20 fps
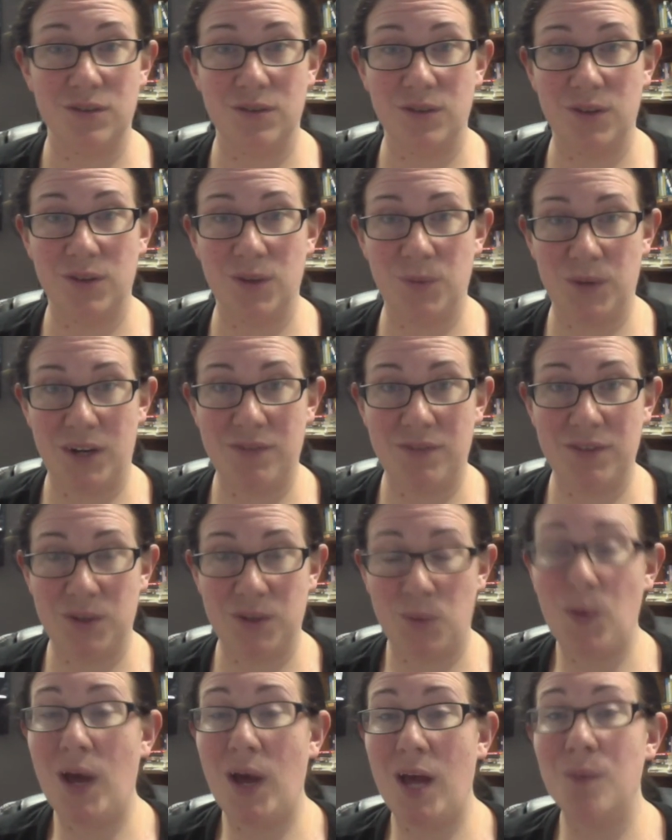whatever the
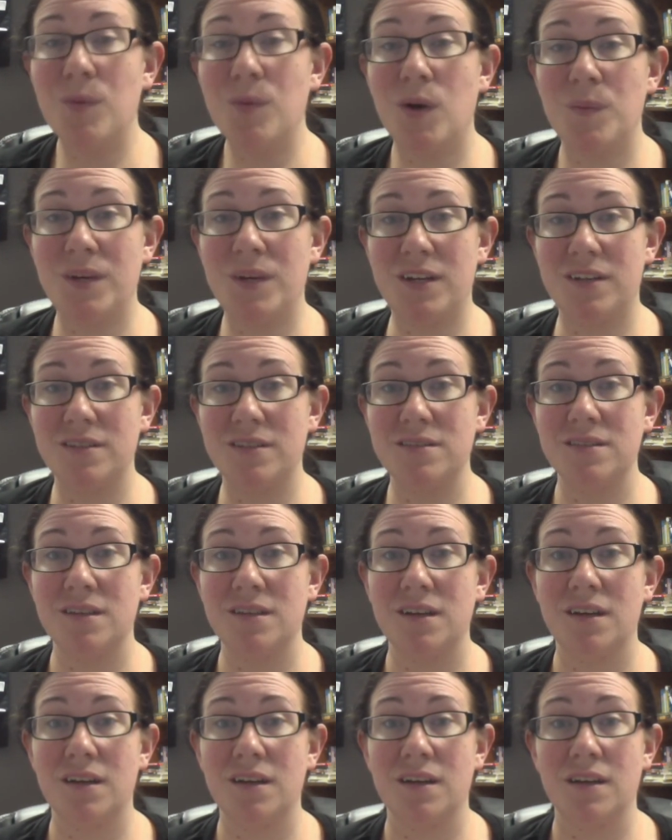quiet moment is.
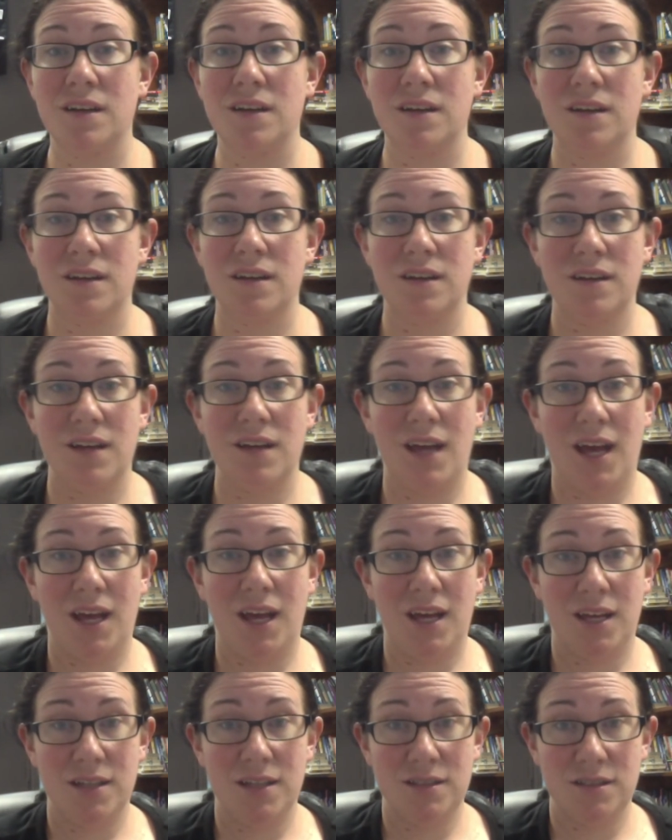
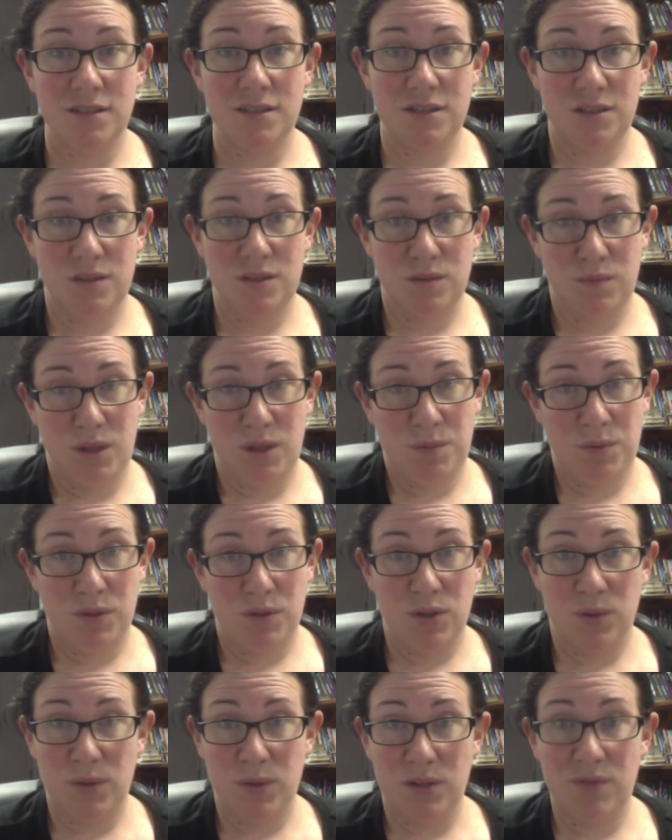And people
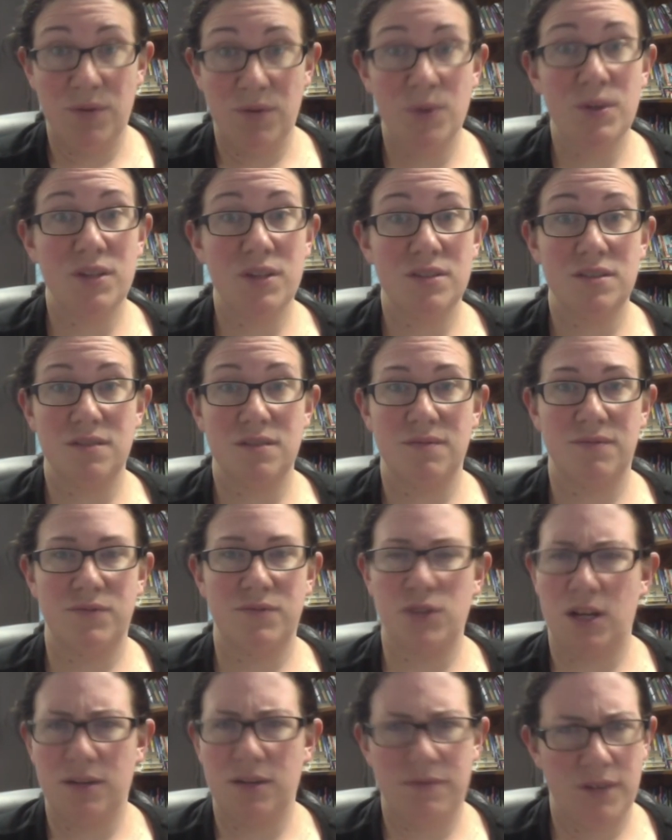are going to focus and
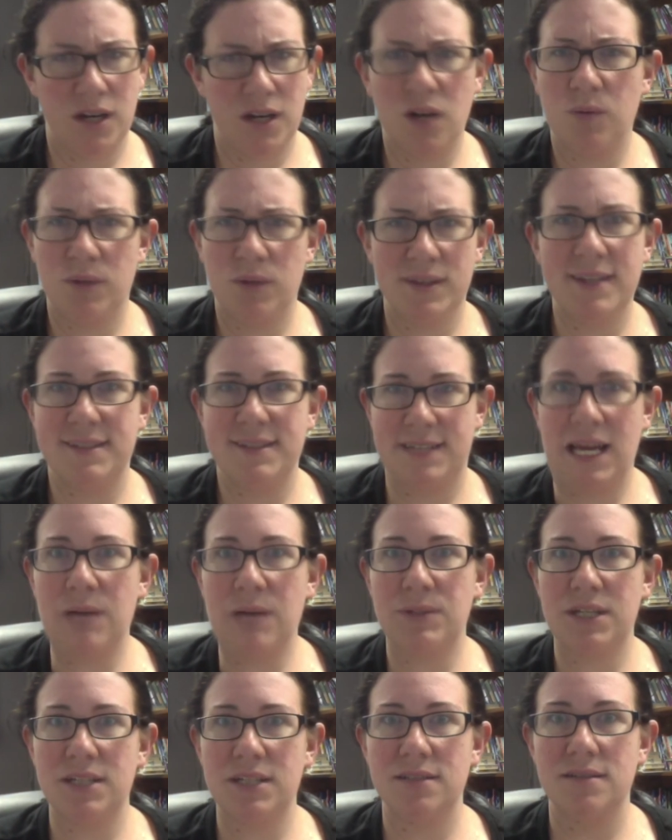try to figure out what that
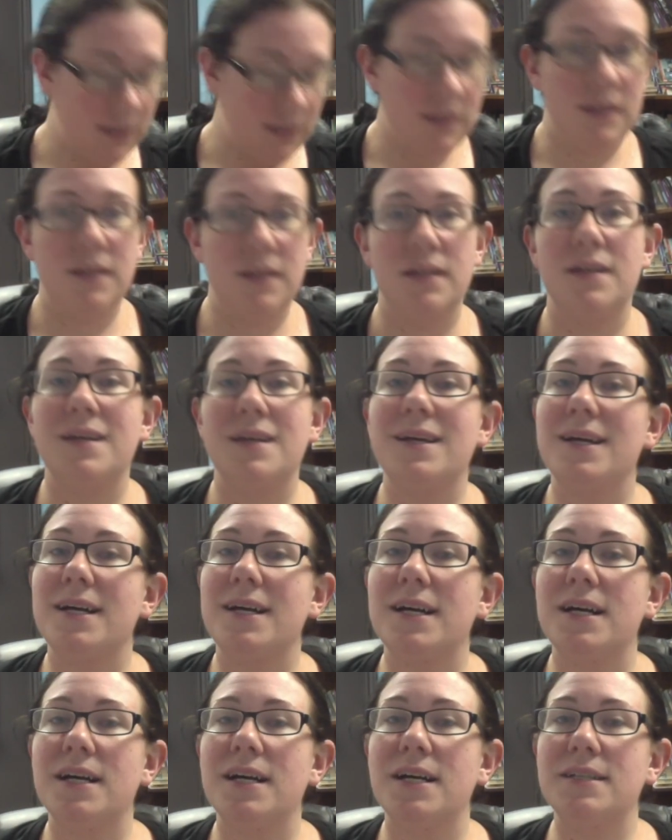sound is.
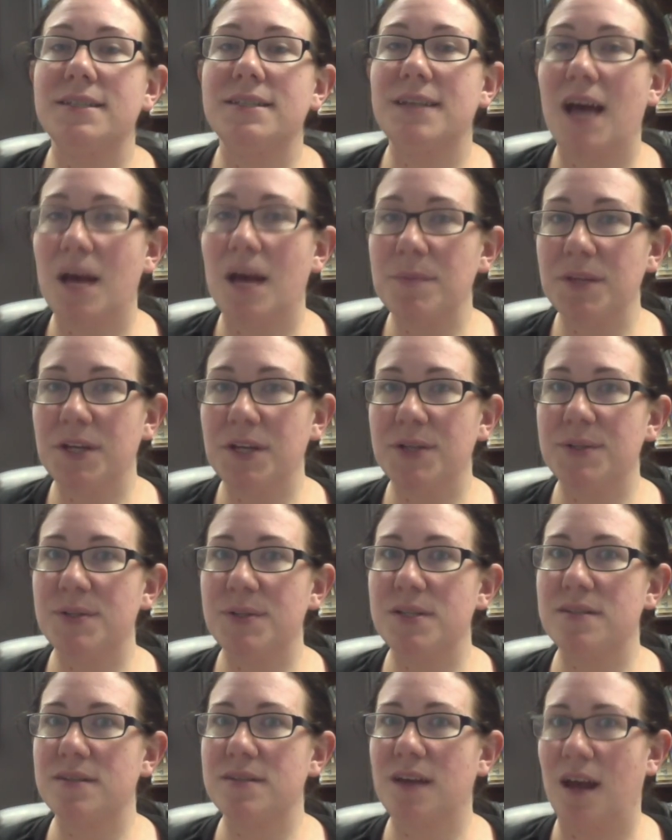A tableau
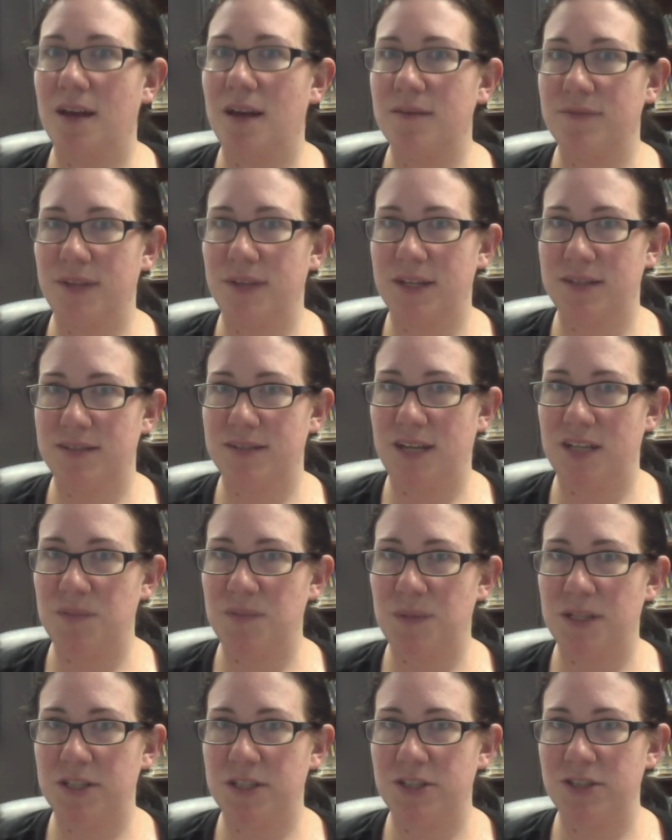is kind of like stage
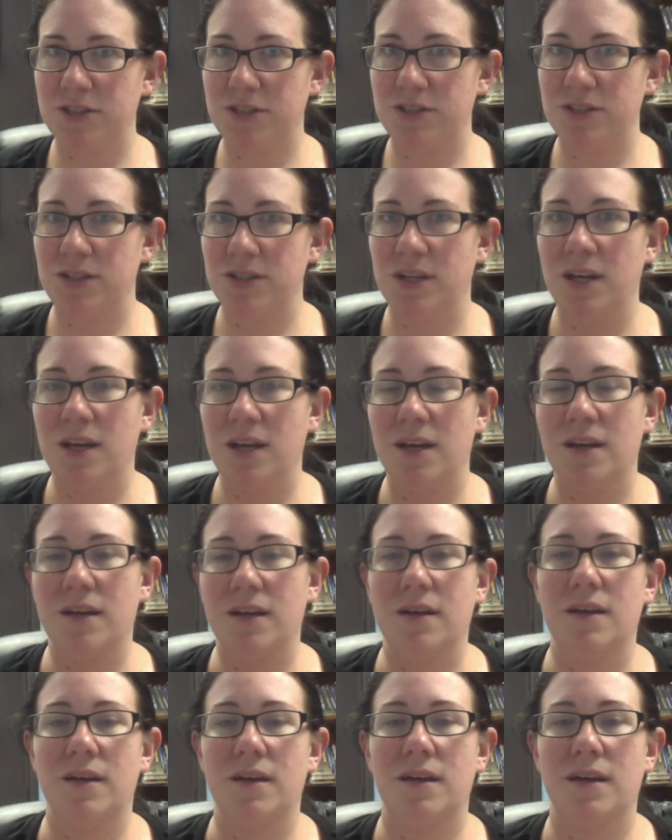pictures.
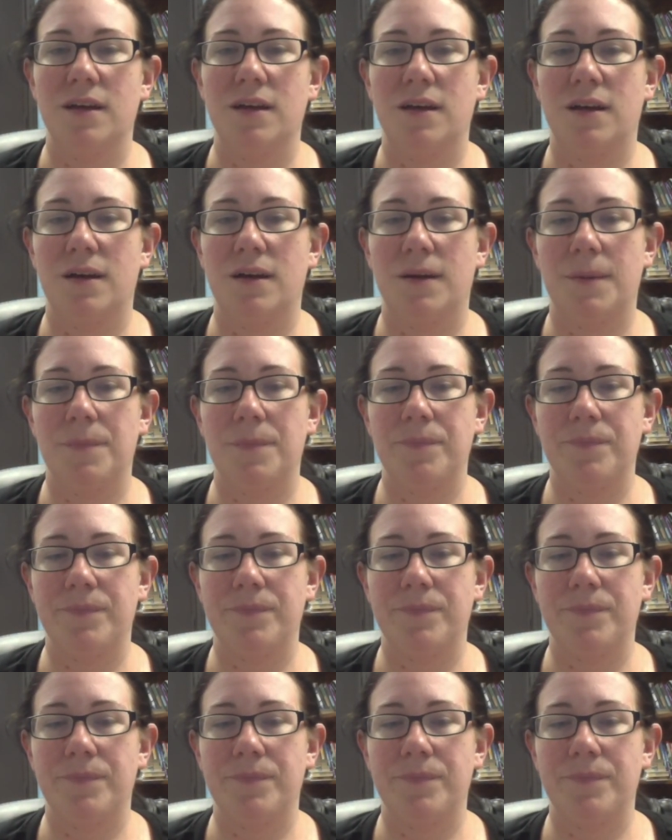A